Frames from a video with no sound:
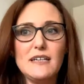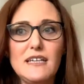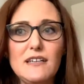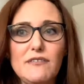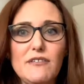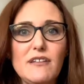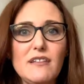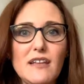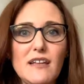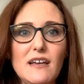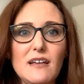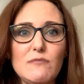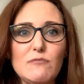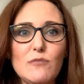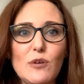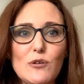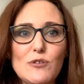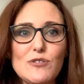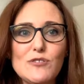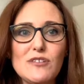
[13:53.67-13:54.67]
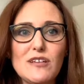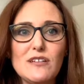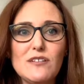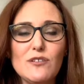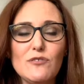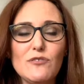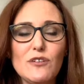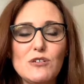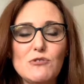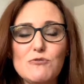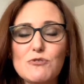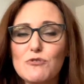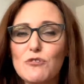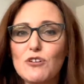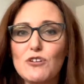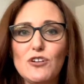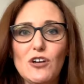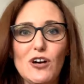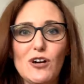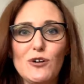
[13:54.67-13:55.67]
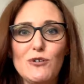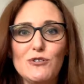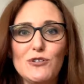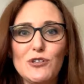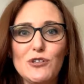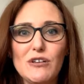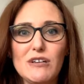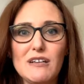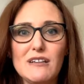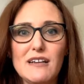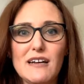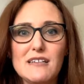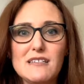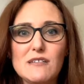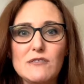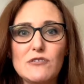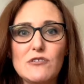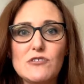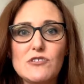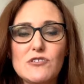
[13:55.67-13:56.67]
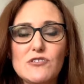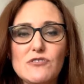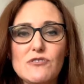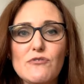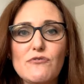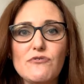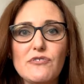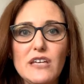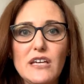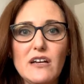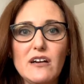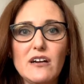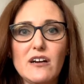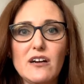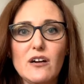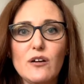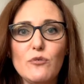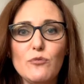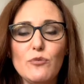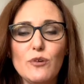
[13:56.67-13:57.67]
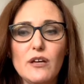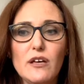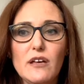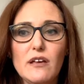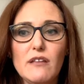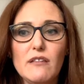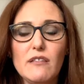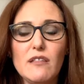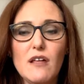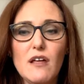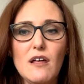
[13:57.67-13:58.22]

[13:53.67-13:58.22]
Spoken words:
even then, most individuals are not going to utilize them because there's a fear with